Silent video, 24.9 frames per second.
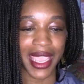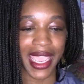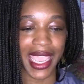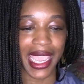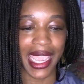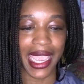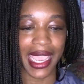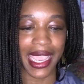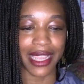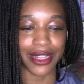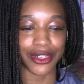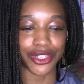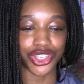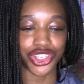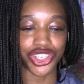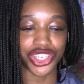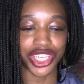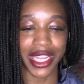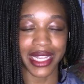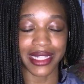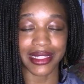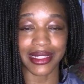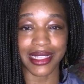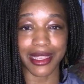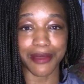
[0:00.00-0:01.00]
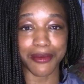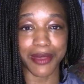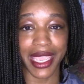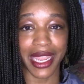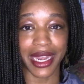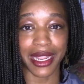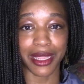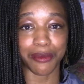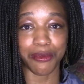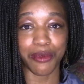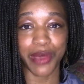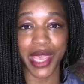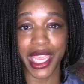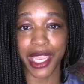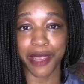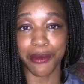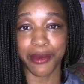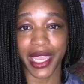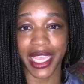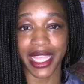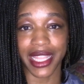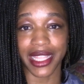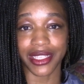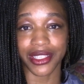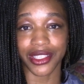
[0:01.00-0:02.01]
And she ends up getting picked
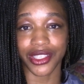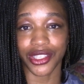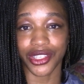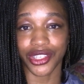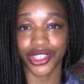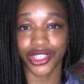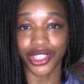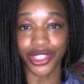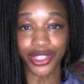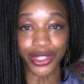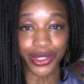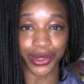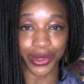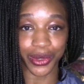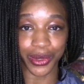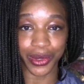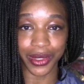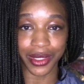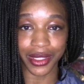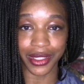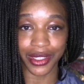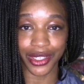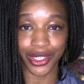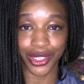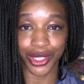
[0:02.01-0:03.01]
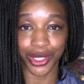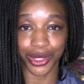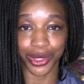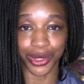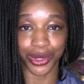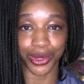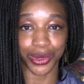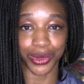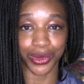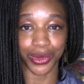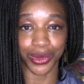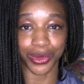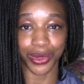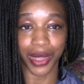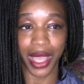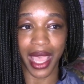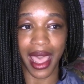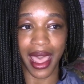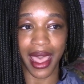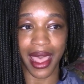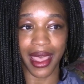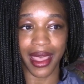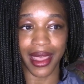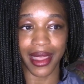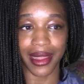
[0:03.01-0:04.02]
by this duke to
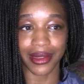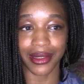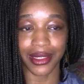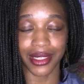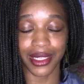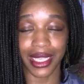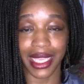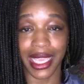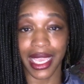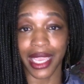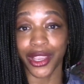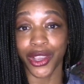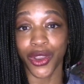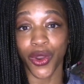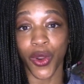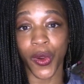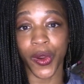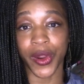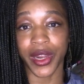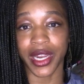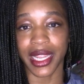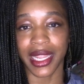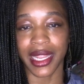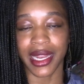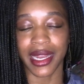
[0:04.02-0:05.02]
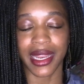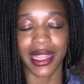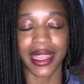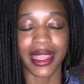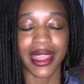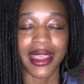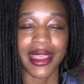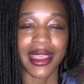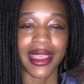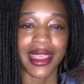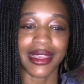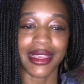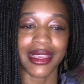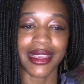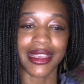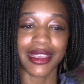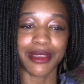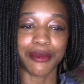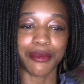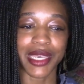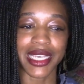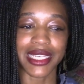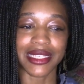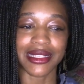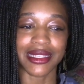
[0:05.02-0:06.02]
get courted.
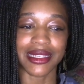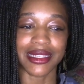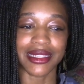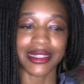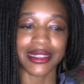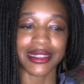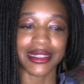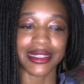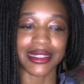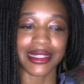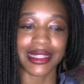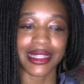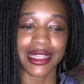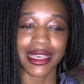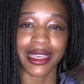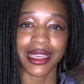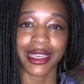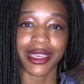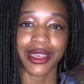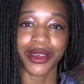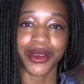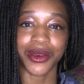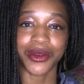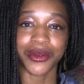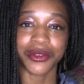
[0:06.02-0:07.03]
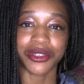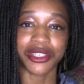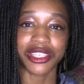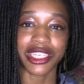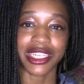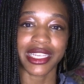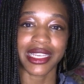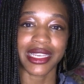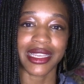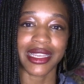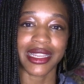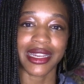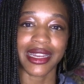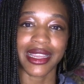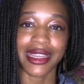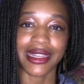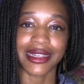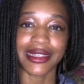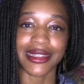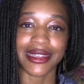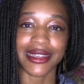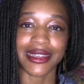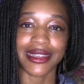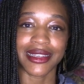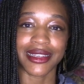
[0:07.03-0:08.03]
He basically is like, oh shit, I
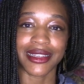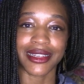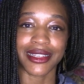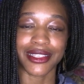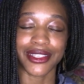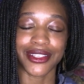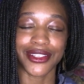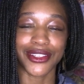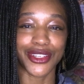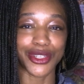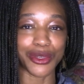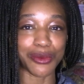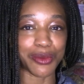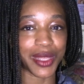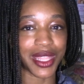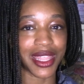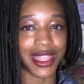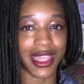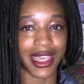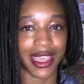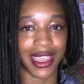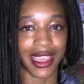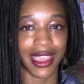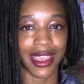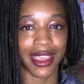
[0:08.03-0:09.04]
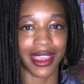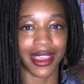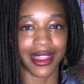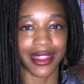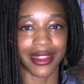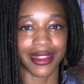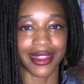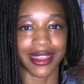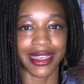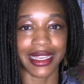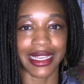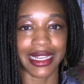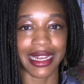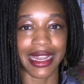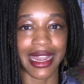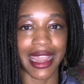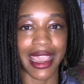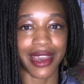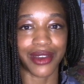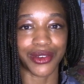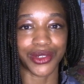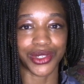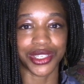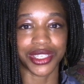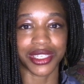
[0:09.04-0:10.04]
did a stupid thing. Like,
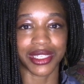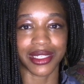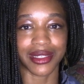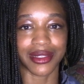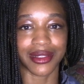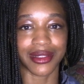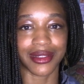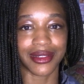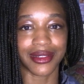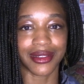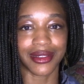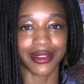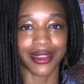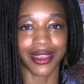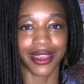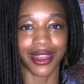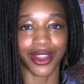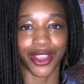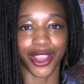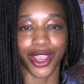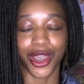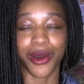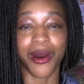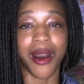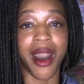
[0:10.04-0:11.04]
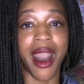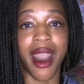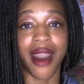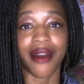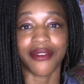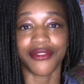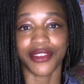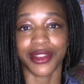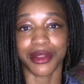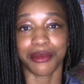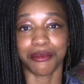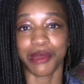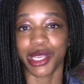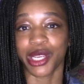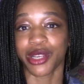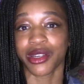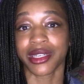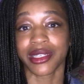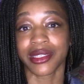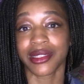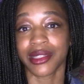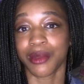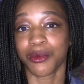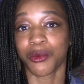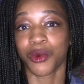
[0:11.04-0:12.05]
now she's gonna go off and
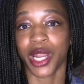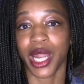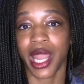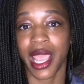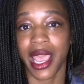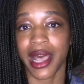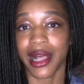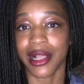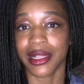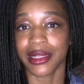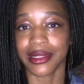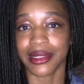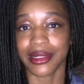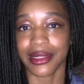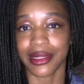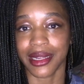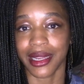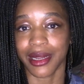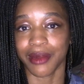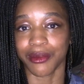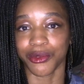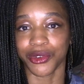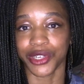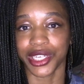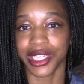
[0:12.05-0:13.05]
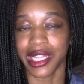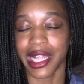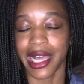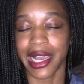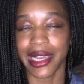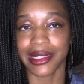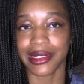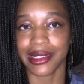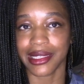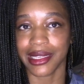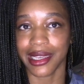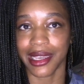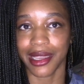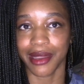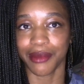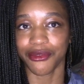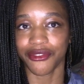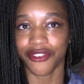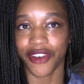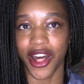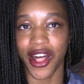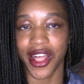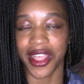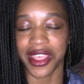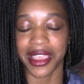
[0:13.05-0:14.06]
marry someone else, and I'm realizing I'm
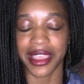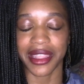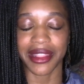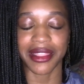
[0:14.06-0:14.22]
falling